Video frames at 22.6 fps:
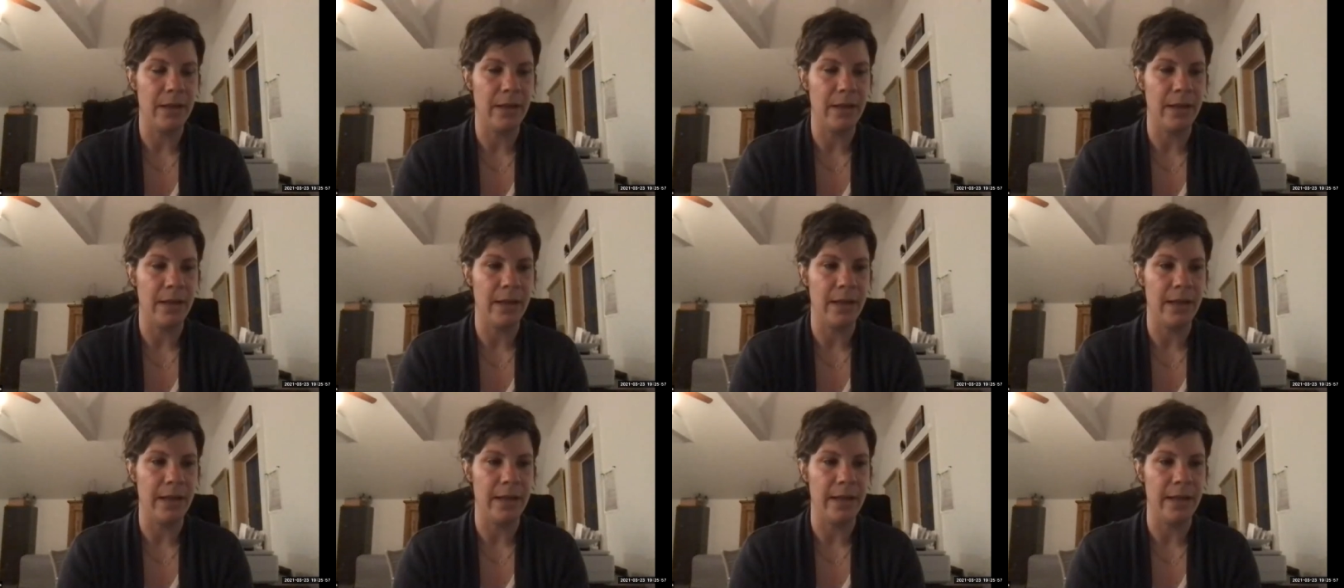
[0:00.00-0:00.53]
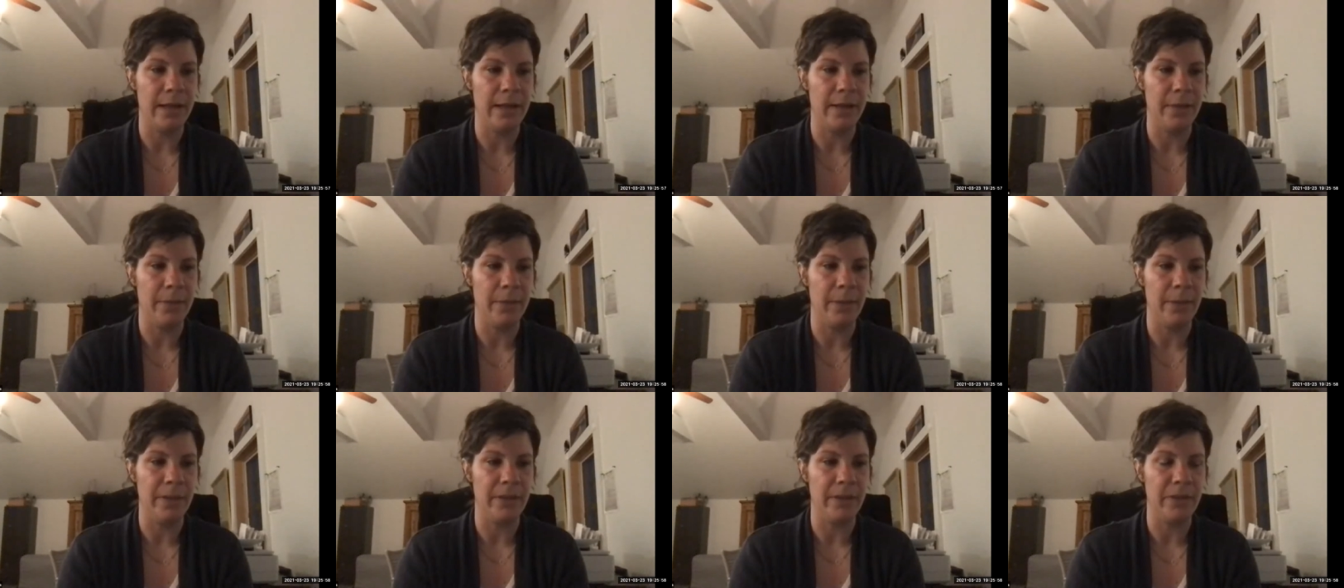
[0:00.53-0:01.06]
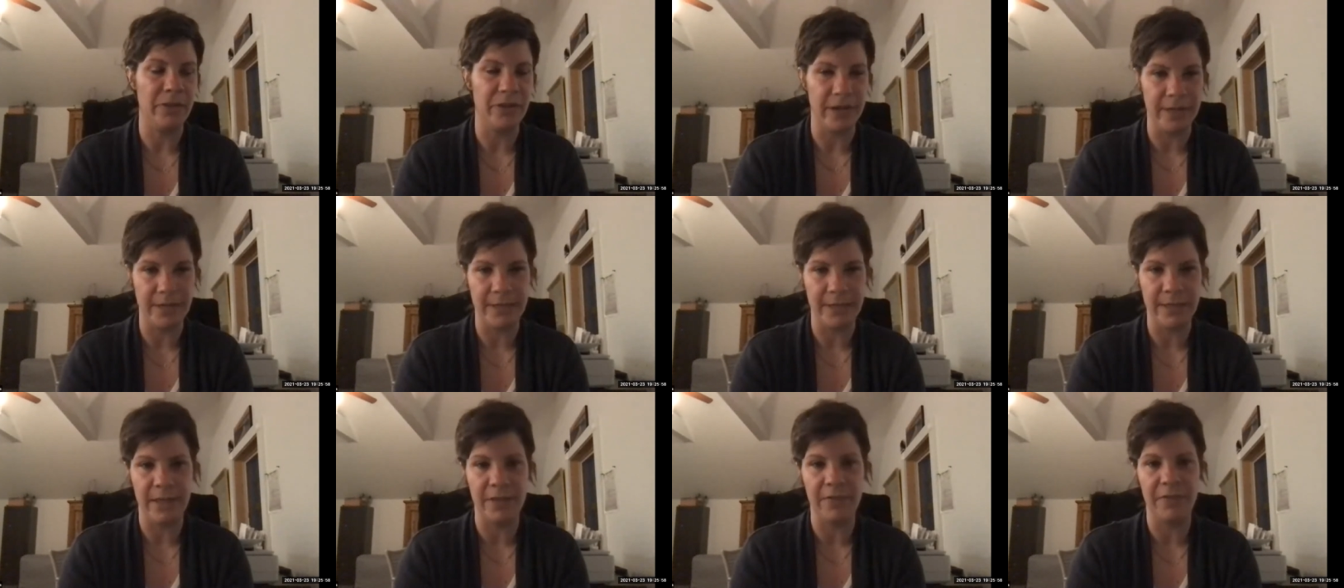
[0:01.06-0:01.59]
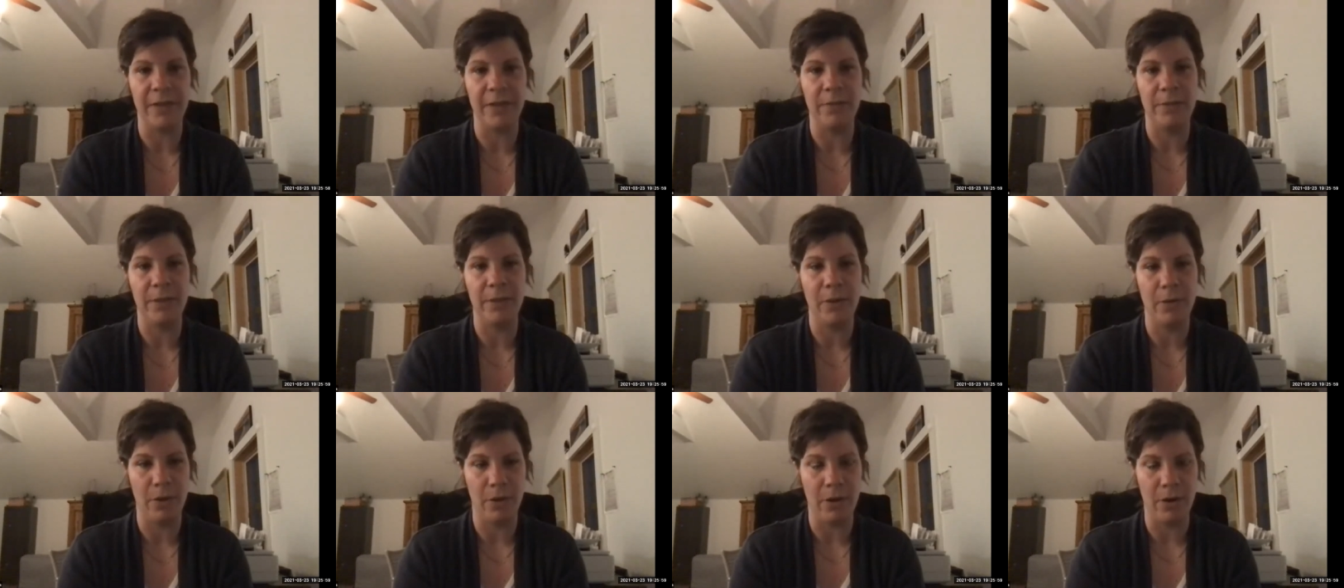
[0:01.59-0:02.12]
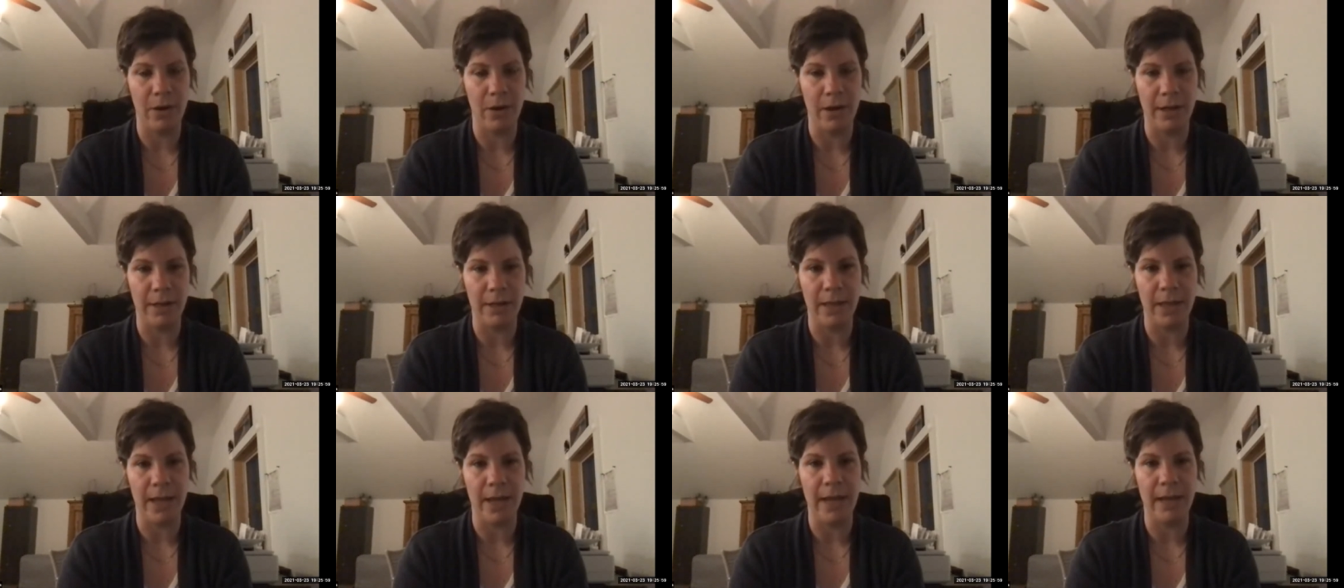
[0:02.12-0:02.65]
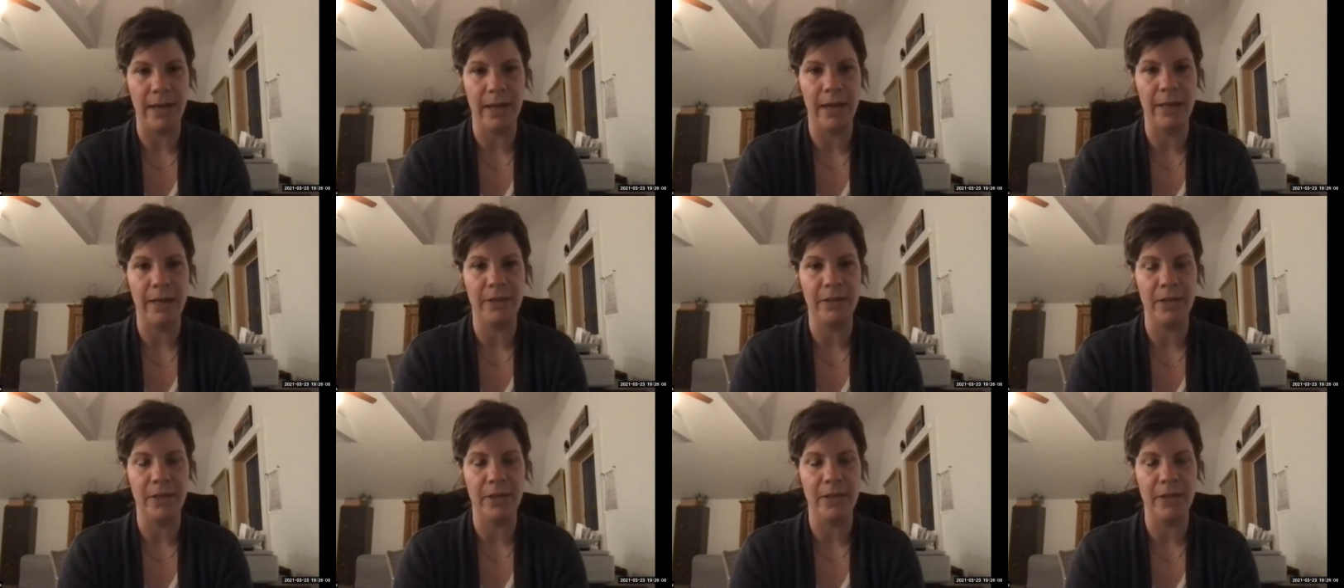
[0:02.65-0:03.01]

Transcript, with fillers: uh, but the dried stuff can be ordered online